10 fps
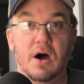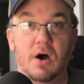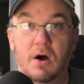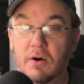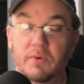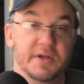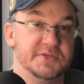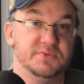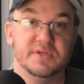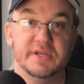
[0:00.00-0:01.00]
always
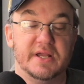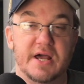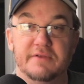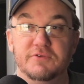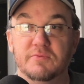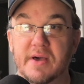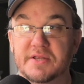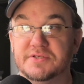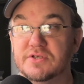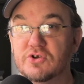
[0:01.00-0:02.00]
with any kind of new
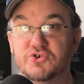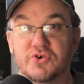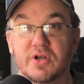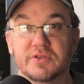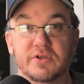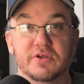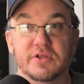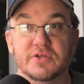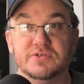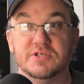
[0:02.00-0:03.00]
medicine or drug that you're going to
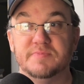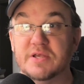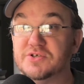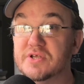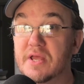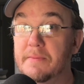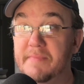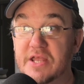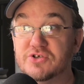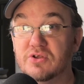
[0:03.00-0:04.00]
use, especially a
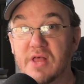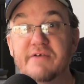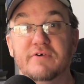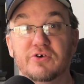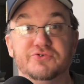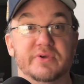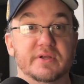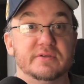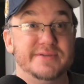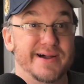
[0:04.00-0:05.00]
major
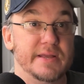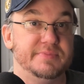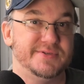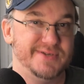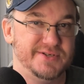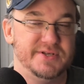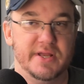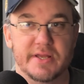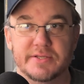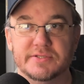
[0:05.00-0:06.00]
life-altering type such
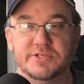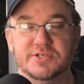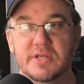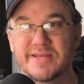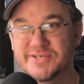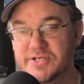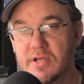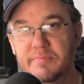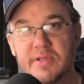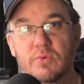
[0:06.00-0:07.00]
as a
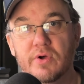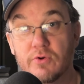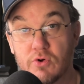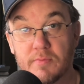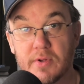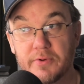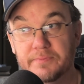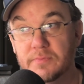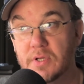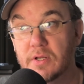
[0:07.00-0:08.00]
GLP-1
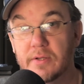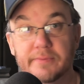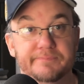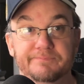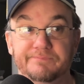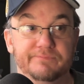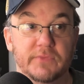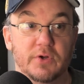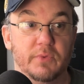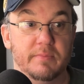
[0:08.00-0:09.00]
hormone,
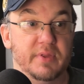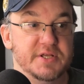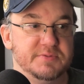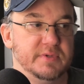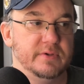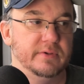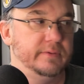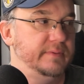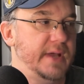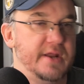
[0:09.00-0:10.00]
replacement
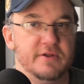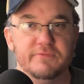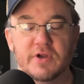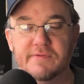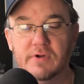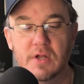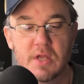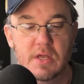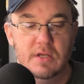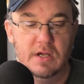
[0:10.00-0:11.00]
or additive, whatever,
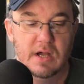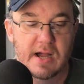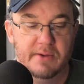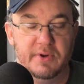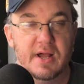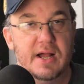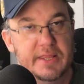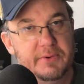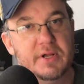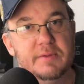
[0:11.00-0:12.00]
I would
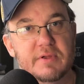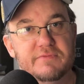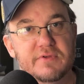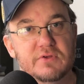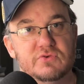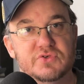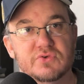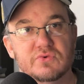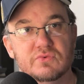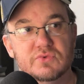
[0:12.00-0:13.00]
highly recommend for you
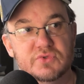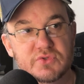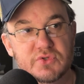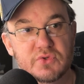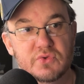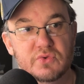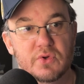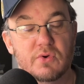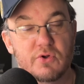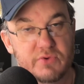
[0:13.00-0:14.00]
to do
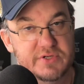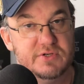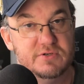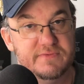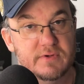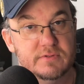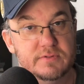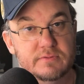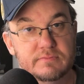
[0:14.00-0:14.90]
your own research first